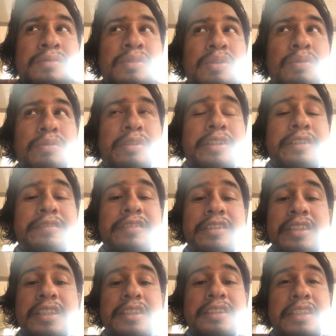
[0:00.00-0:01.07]
whatever
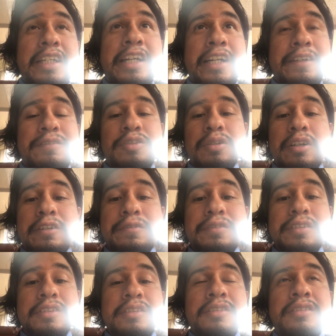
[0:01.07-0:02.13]
it is that I have to
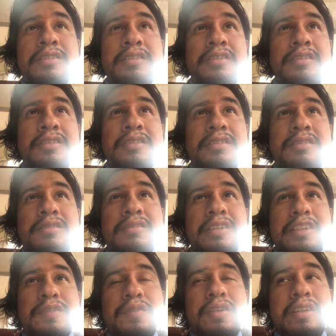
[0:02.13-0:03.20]
offer,
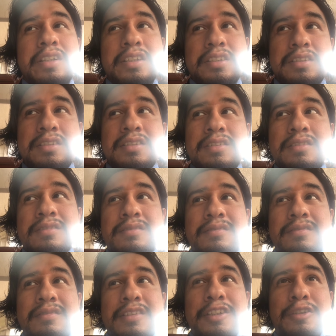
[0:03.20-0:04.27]
as far as
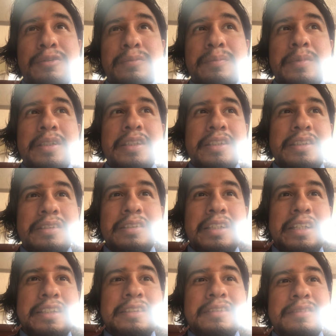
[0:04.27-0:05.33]
you know, money
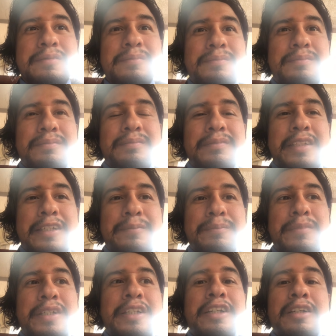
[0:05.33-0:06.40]
like like
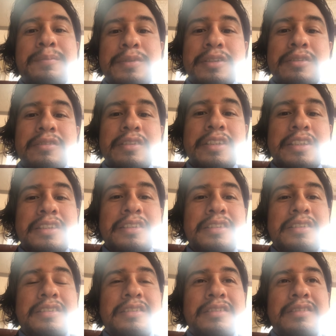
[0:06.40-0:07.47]
money
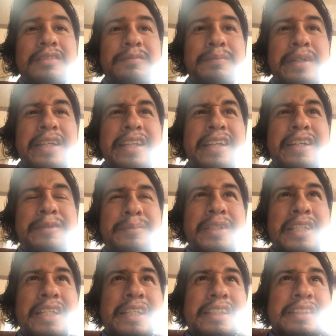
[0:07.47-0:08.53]
opportunities. By that I mean
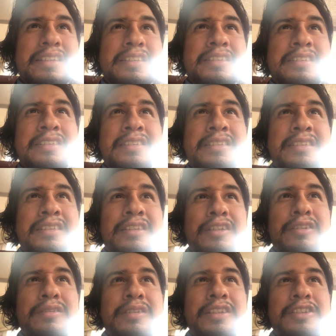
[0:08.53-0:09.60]
like,
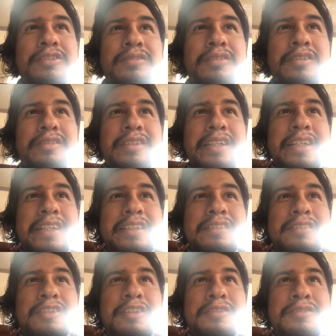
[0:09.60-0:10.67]
oh, did you know that
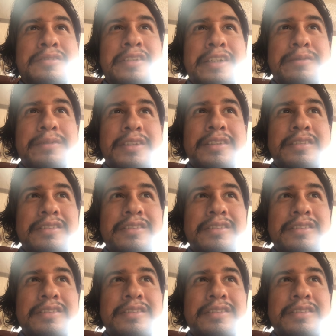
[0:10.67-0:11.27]
Cartoon Network